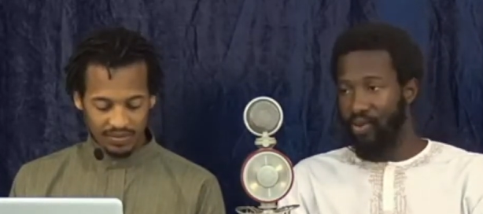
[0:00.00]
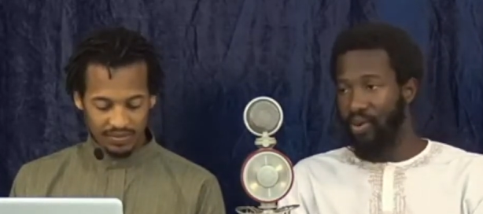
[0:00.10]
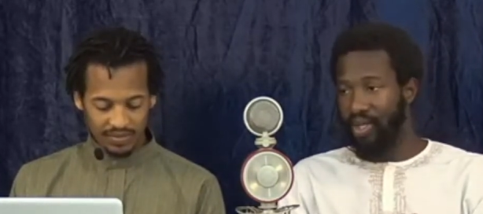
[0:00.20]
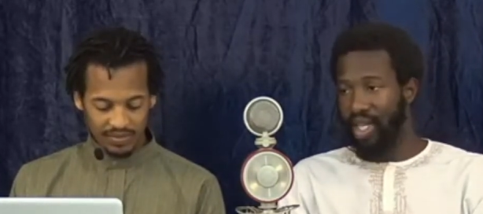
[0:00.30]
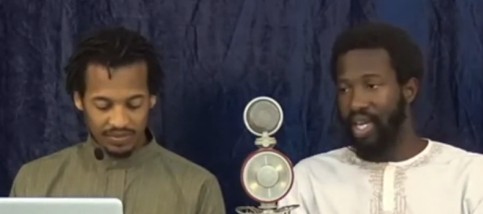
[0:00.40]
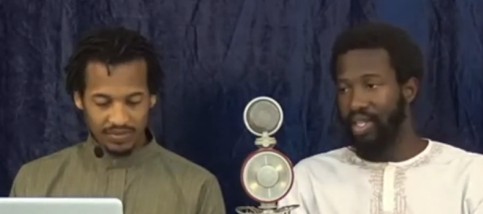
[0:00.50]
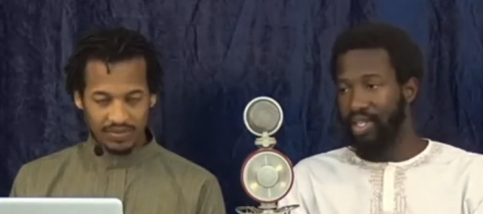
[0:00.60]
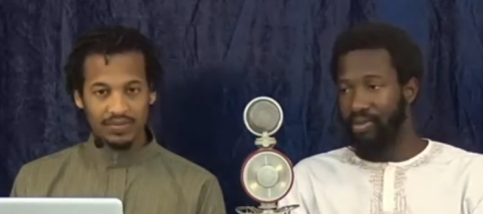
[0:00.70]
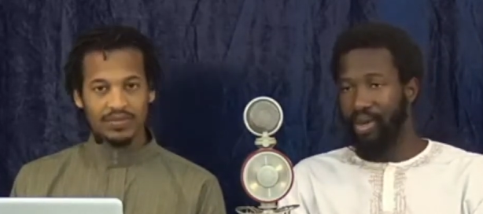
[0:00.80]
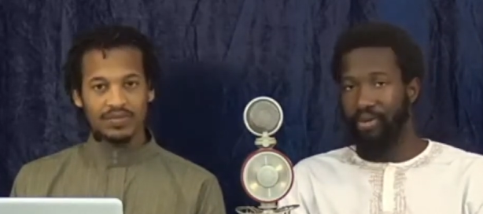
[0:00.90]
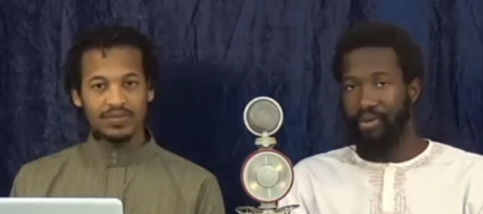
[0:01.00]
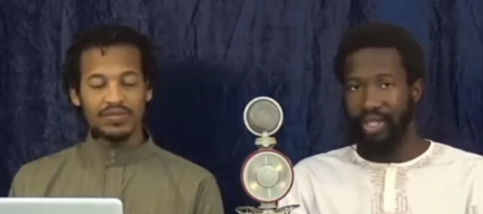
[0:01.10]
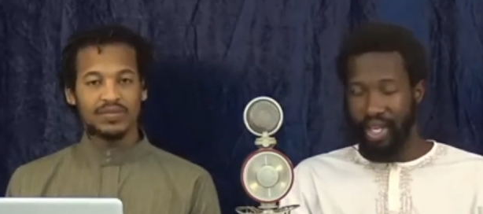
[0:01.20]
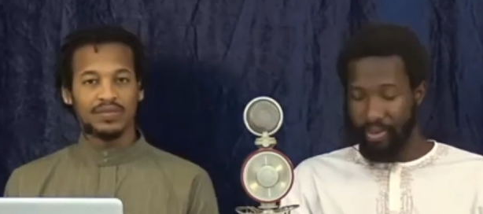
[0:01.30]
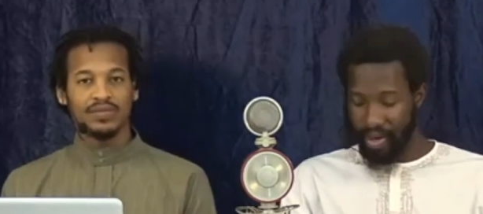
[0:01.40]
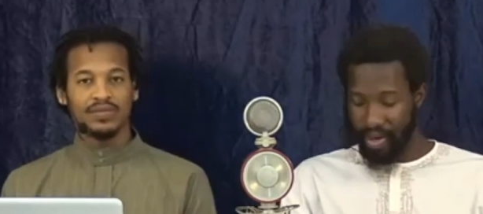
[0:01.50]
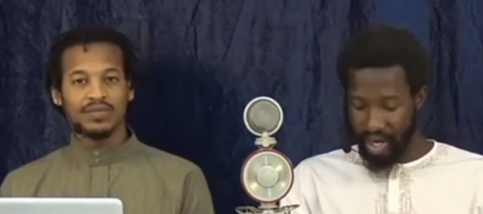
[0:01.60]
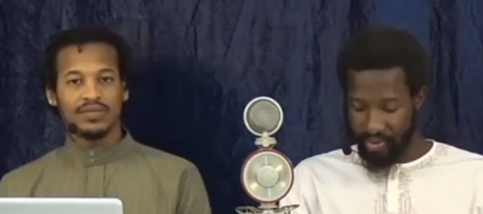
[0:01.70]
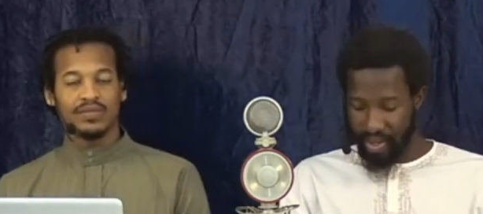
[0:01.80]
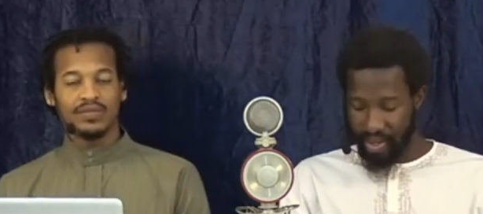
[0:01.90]
Speaker 1: was actually promised to Abraham.
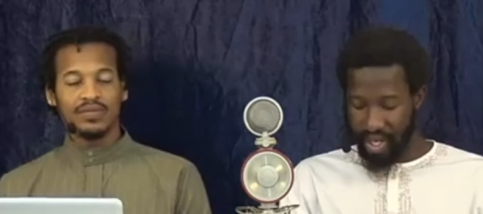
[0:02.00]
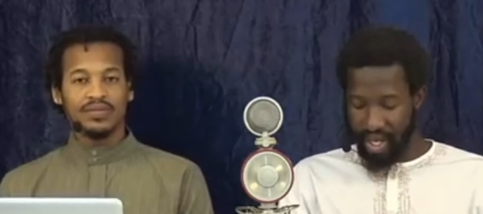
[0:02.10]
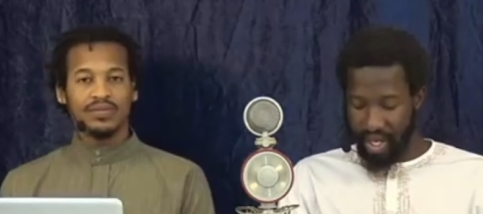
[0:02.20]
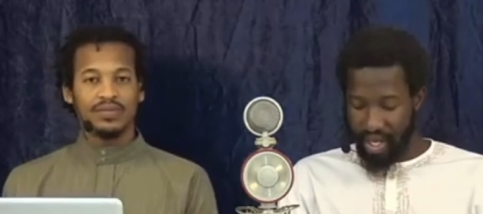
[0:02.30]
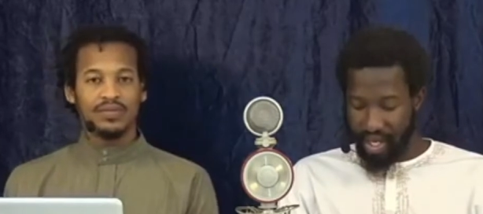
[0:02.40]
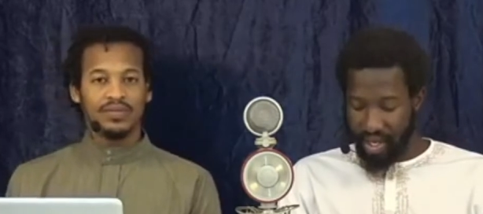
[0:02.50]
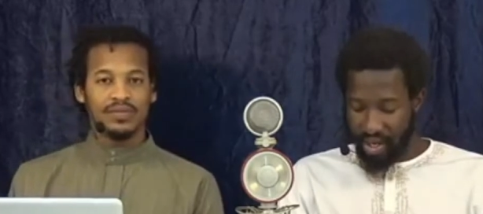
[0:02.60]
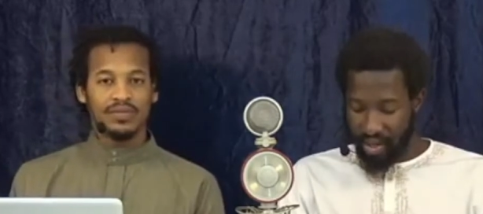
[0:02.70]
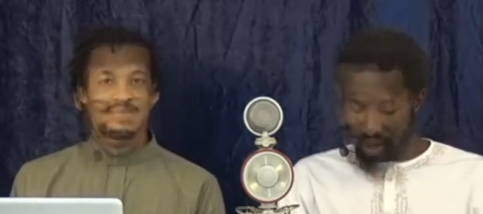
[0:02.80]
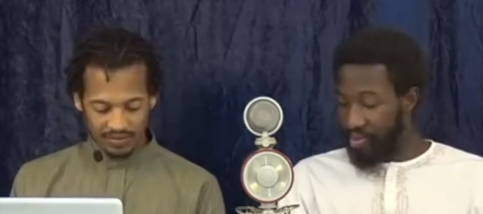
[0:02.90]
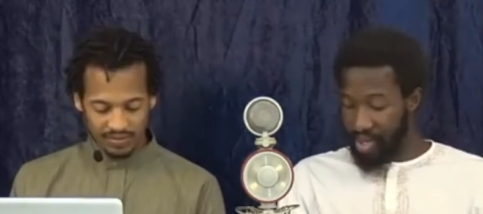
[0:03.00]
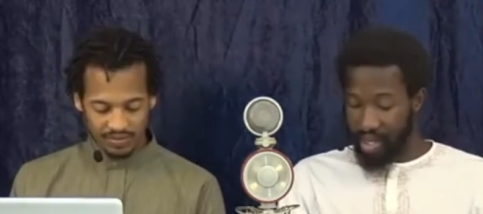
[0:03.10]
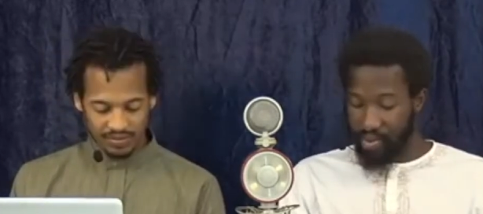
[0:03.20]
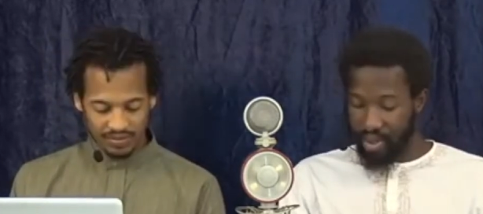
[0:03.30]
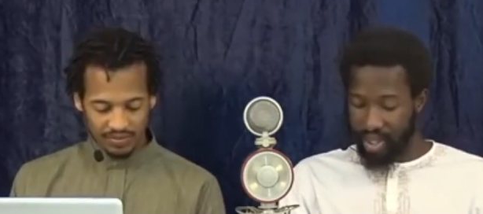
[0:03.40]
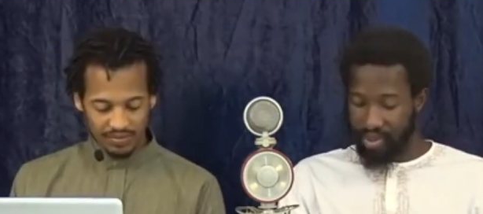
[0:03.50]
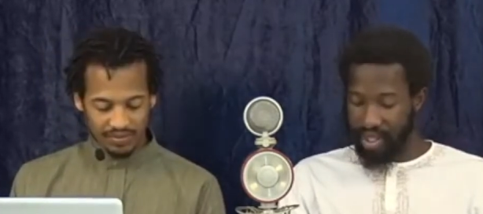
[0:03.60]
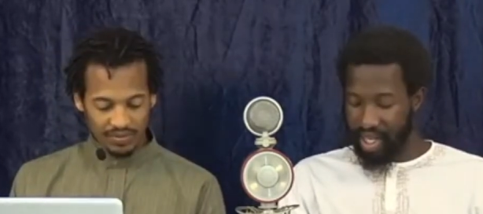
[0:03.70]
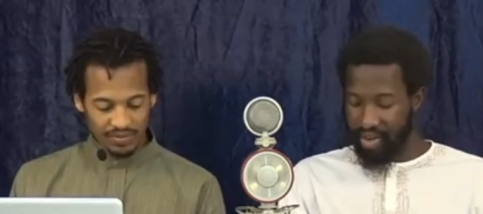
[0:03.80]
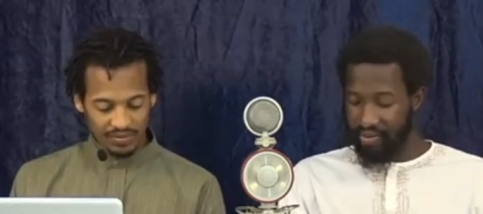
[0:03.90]
Look at Hebrews chapter
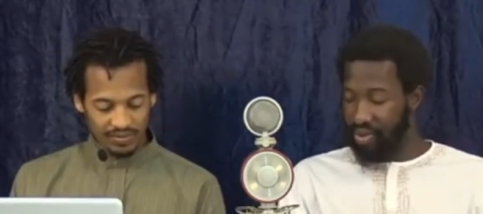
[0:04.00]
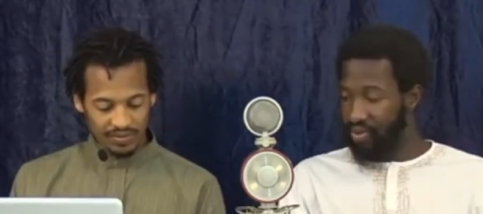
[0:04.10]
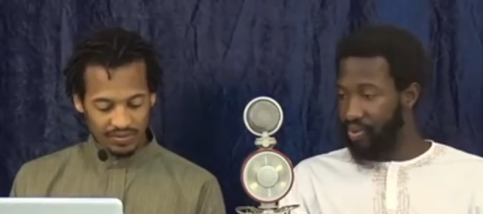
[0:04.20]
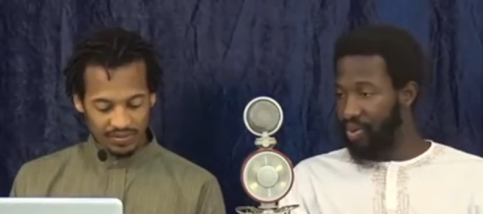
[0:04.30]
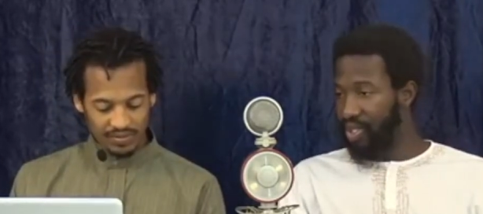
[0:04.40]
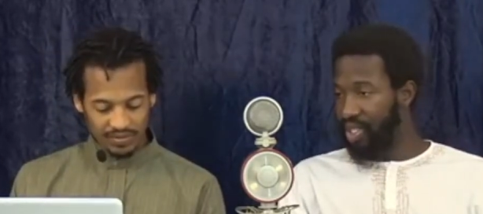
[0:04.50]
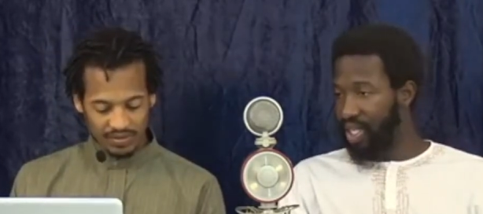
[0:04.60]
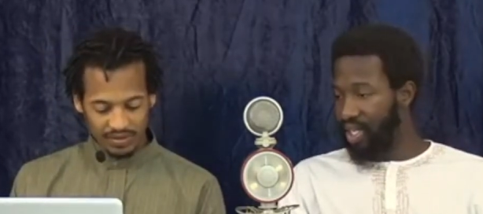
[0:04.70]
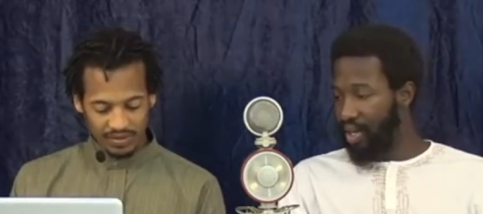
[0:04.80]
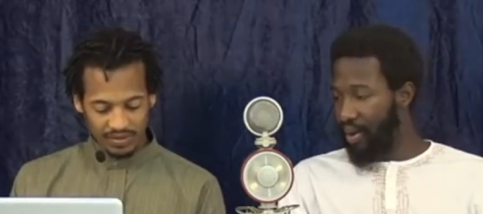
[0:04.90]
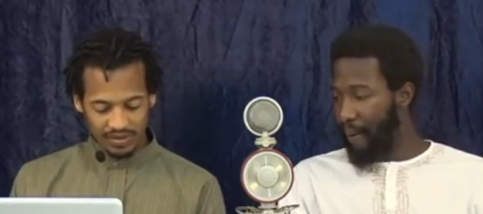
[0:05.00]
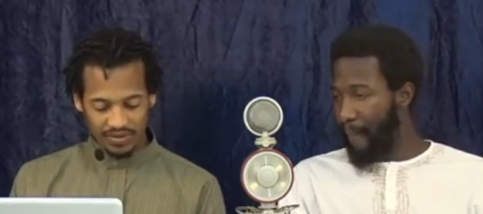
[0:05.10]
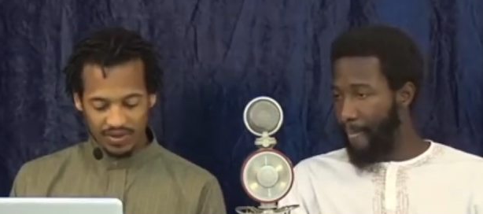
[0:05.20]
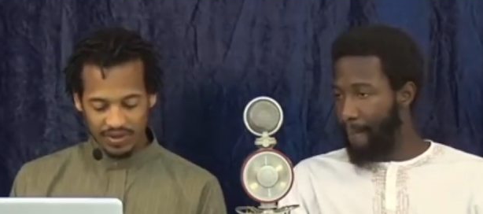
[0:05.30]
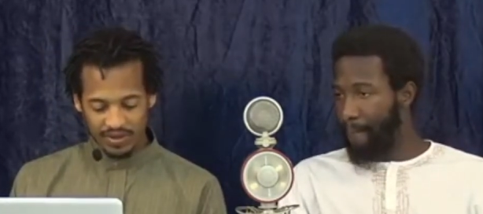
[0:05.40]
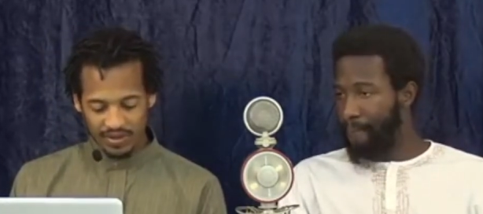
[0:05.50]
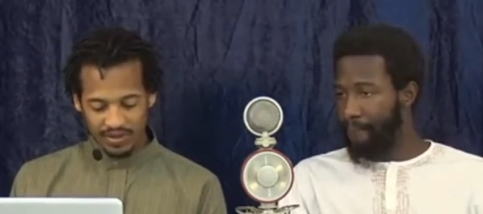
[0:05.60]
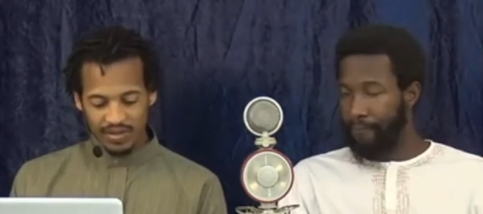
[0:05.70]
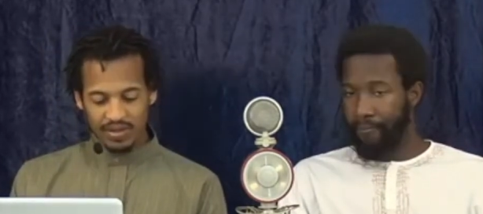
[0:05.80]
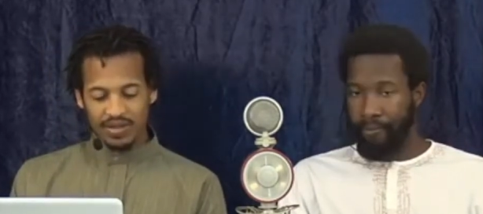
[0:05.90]
ten, verse four to ten. Okay.
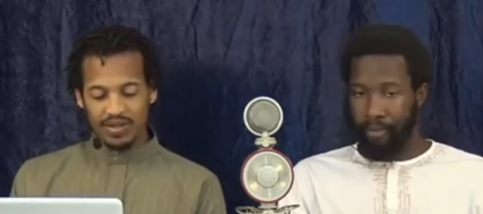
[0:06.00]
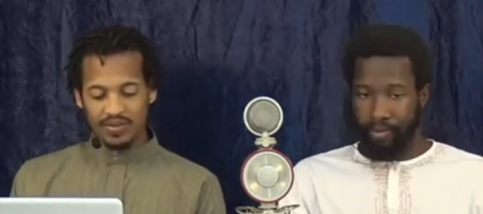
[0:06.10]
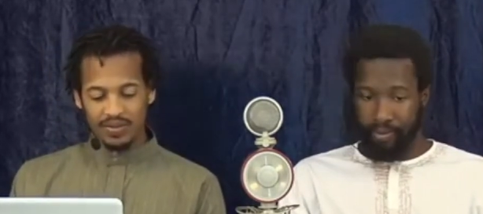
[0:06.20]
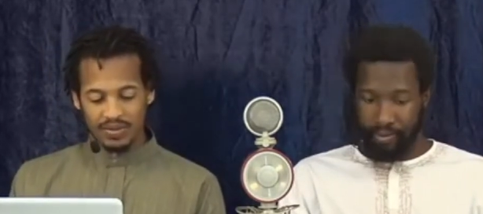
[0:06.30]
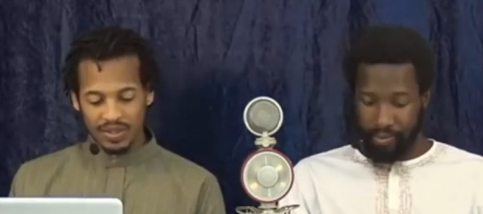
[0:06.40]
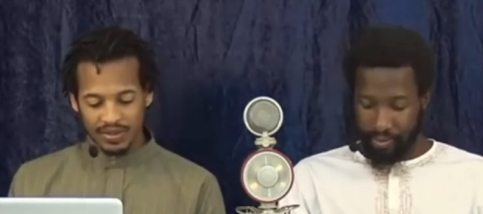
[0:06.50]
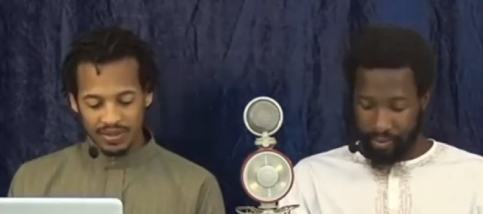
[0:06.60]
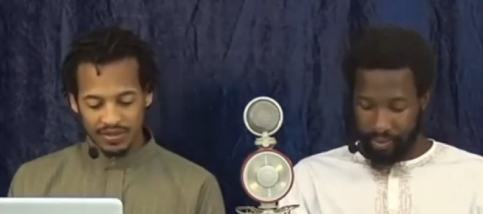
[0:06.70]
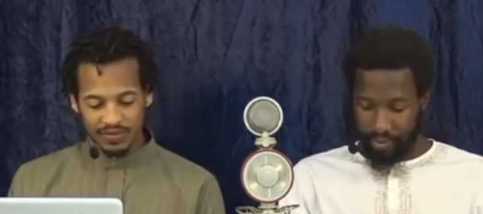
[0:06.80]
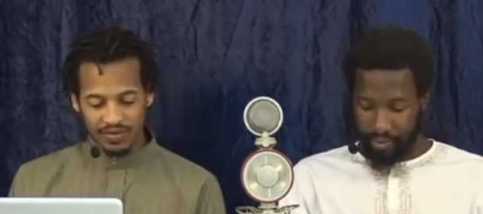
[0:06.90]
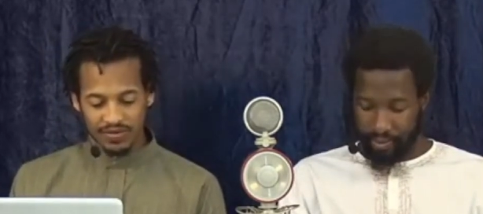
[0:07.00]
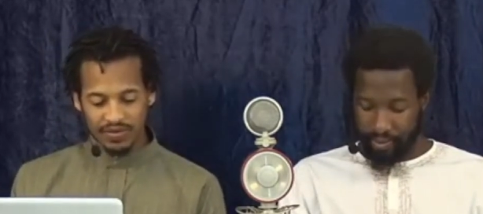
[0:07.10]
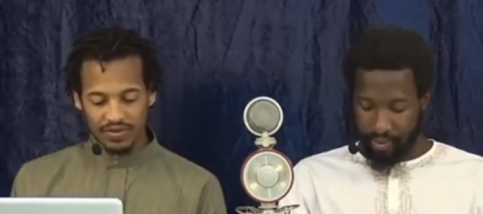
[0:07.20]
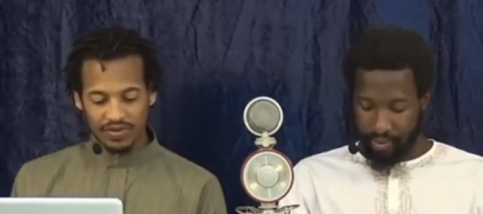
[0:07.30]
Speaker 2: Hebrews chapter ten, verse four.